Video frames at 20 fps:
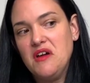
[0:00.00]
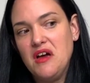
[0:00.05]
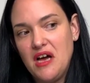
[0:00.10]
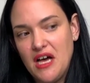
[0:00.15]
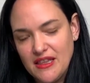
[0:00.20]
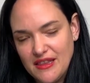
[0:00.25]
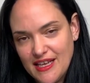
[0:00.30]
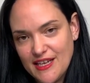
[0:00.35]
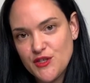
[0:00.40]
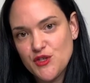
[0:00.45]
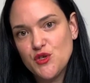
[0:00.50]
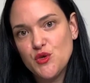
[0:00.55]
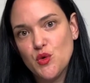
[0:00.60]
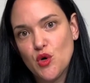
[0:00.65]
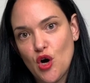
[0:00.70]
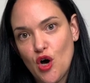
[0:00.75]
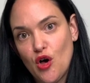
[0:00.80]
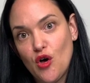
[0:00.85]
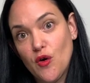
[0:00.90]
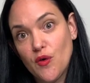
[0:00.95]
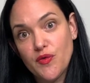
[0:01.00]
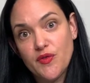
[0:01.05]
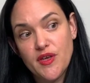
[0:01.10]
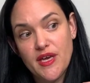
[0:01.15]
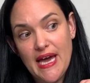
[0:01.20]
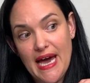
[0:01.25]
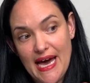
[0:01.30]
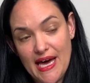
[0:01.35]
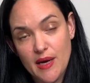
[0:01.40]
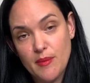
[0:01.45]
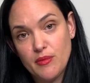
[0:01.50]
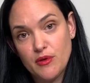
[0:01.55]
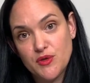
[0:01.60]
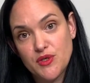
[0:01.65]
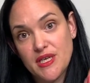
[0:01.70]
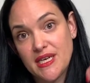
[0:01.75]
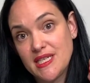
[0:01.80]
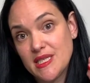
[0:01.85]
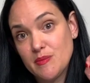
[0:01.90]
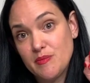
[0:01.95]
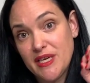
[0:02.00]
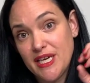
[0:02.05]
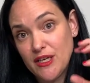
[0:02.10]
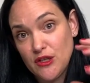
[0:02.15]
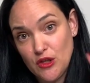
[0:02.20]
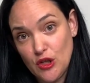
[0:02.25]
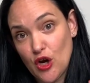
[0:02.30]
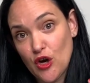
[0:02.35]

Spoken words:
unless you call the adipocytes being